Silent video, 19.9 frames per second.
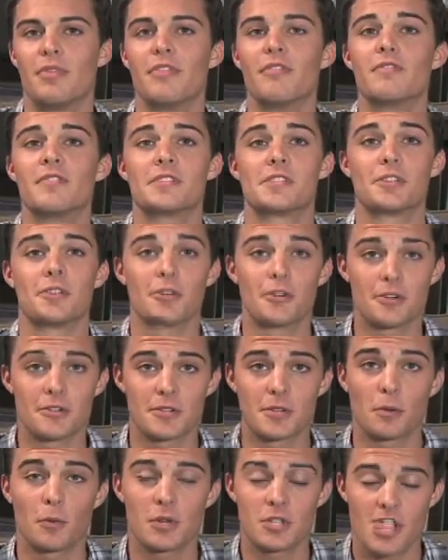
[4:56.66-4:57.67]
the
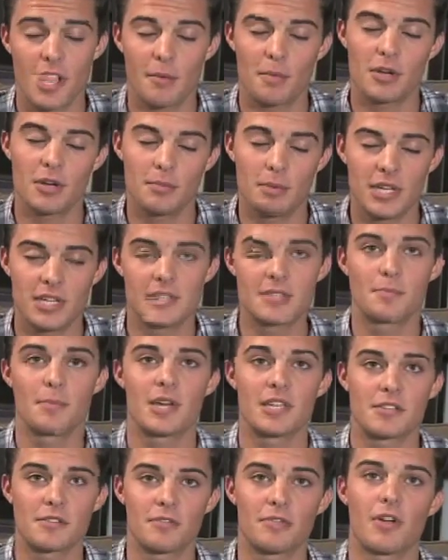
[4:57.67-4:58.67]
visitors, which happen to be his
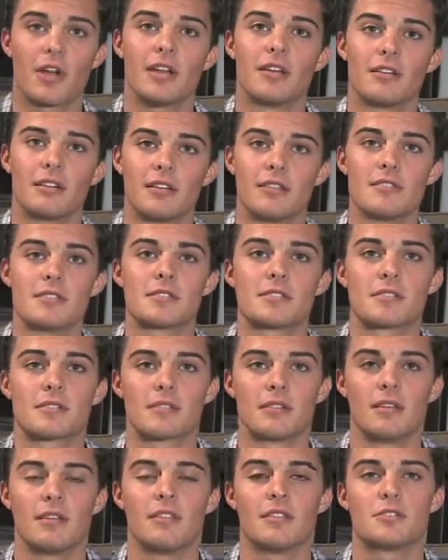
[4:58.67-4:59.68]
best friend in
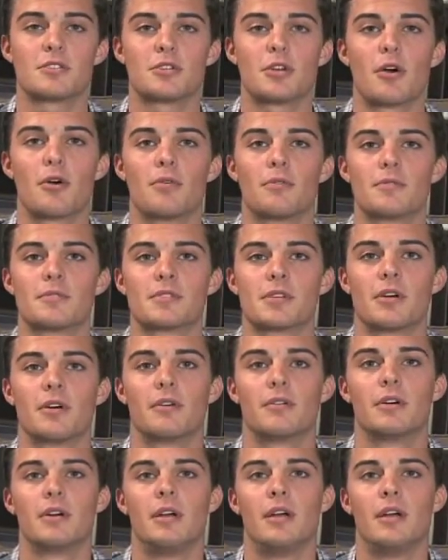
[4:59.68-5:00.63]
this show. So